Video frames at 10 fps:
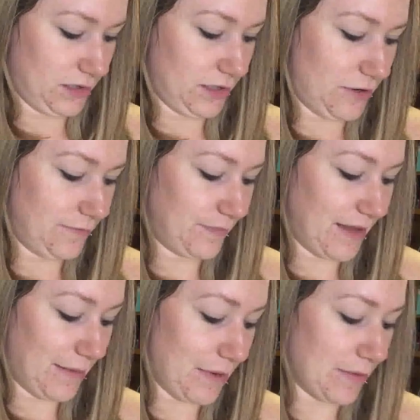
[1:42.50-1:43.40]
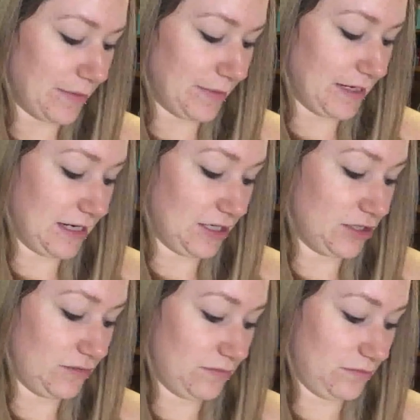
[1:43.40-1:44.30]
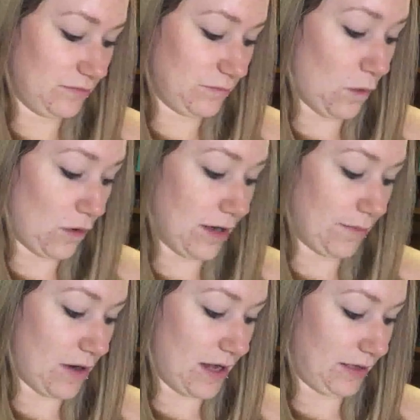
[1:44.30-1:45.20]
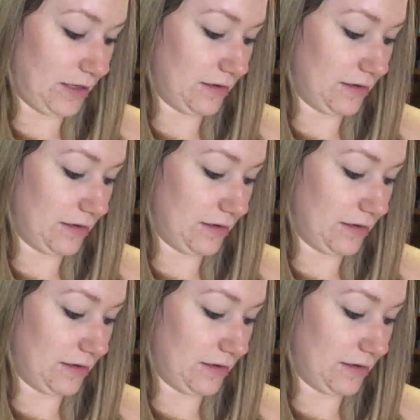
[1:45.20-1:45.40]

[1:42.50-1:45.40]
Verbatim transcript: So, i probably woke up Riley.